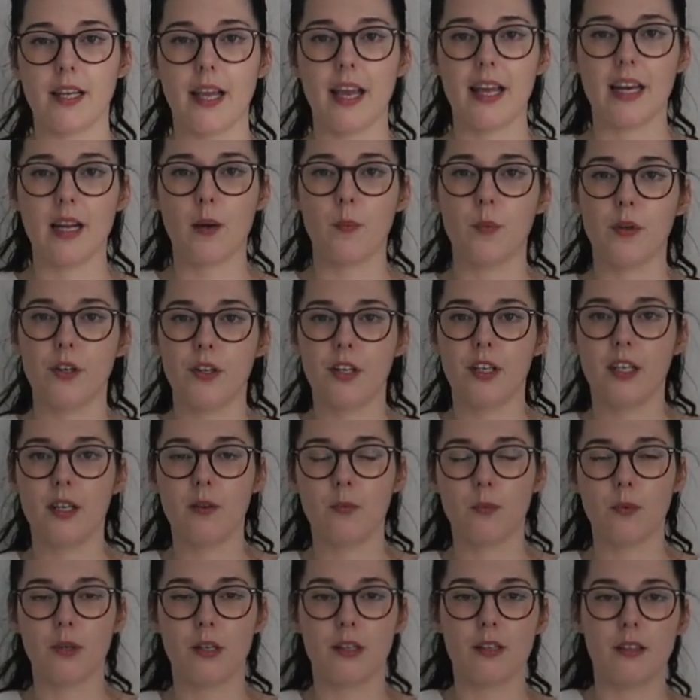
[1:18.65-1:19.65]
And I'm wearing
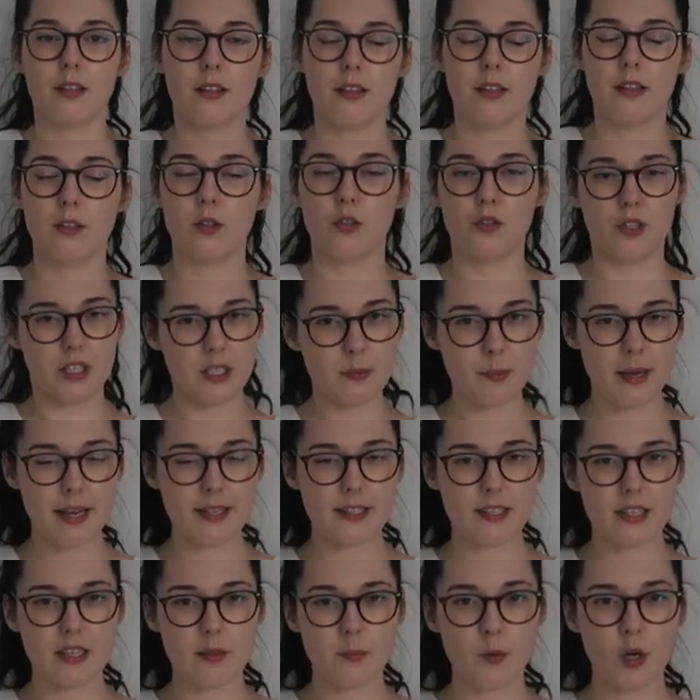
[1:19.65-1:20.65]
it with dress
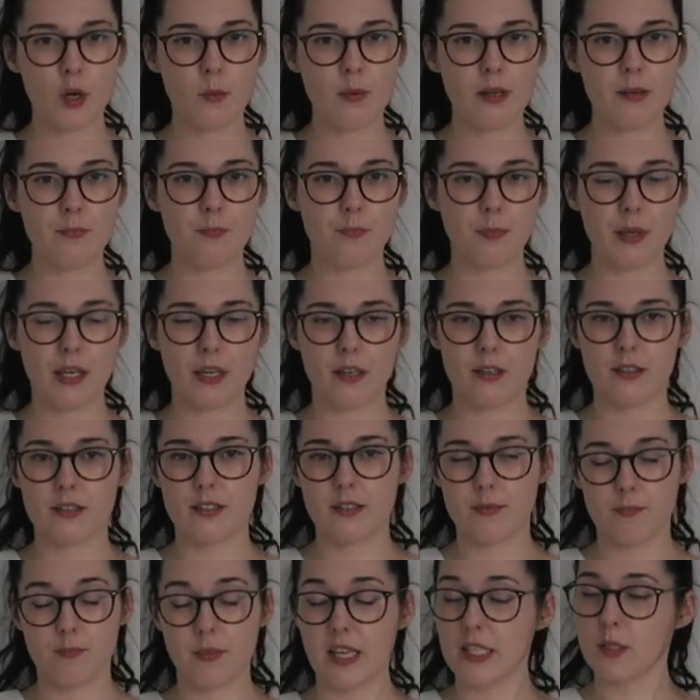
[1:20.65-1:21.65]
pants at the moment
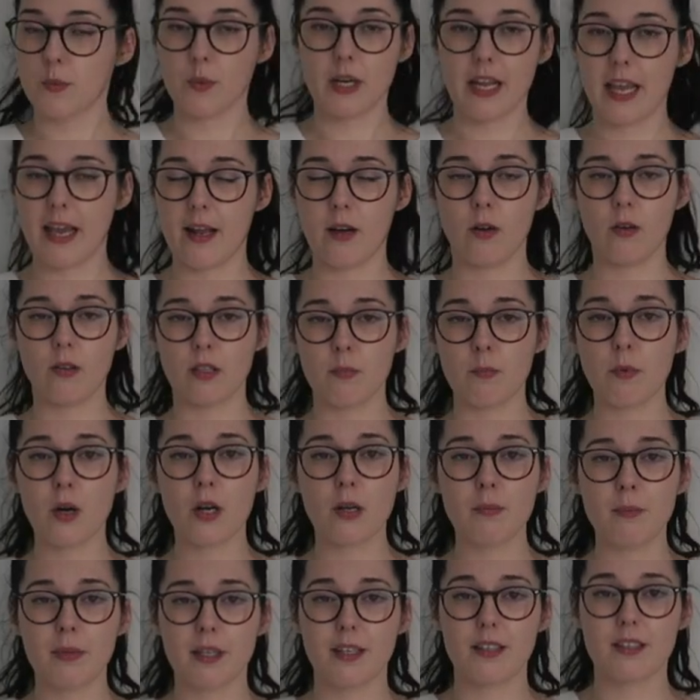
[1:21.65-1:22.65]
because that's what I had on the
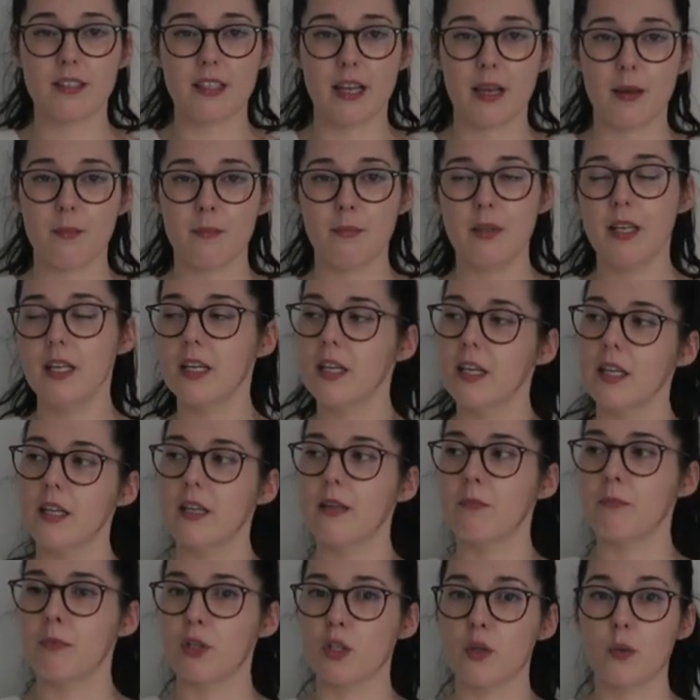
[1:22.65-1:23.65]
bottom because I am
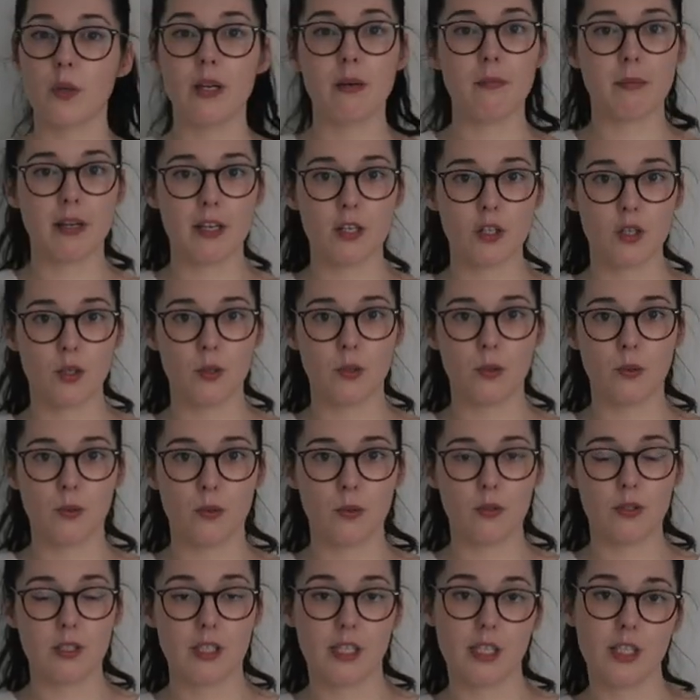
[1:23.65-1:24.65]
between my
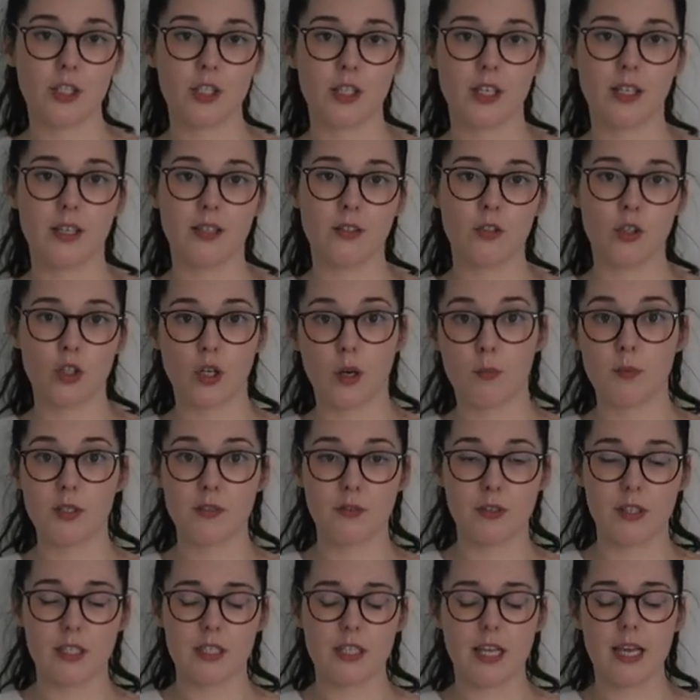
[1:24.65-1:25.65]
two teaching
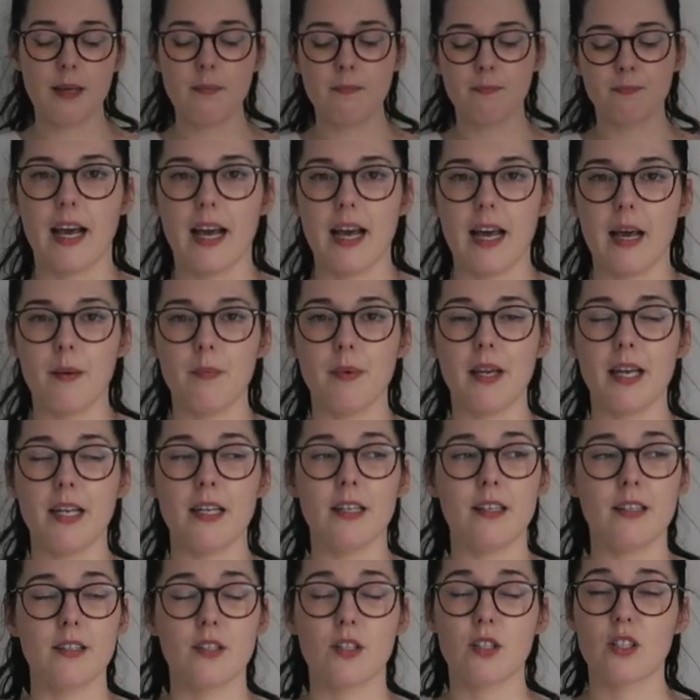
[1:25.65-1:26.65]
jobs for the day. Um, and
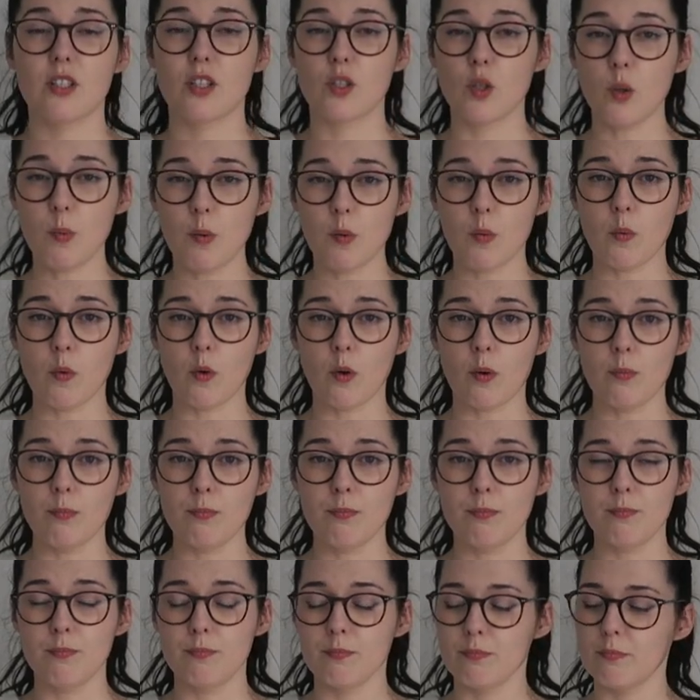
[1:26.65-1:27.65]
it is super
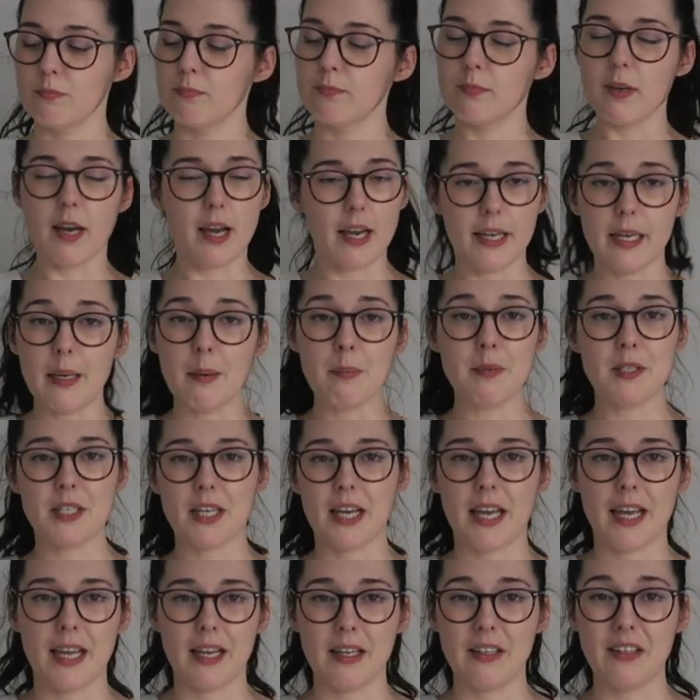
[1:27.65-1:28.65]
warm. I am
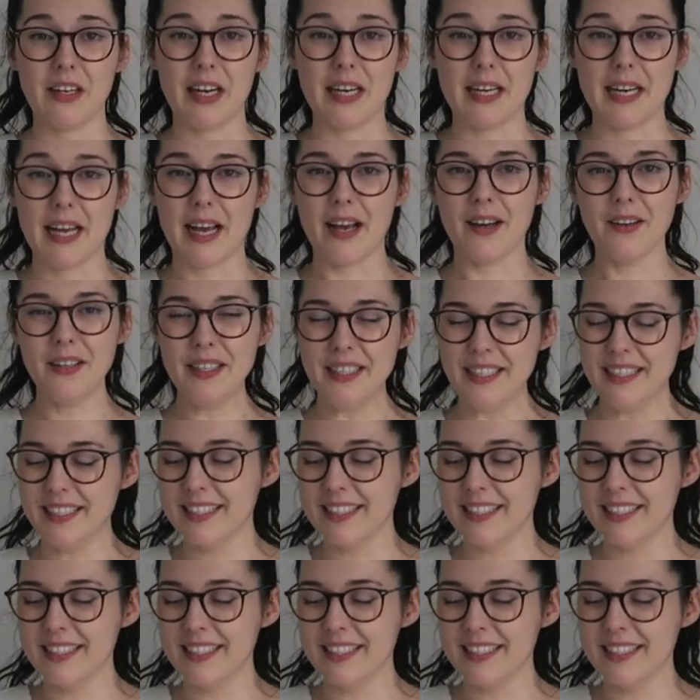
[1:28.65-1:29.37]
dying right now.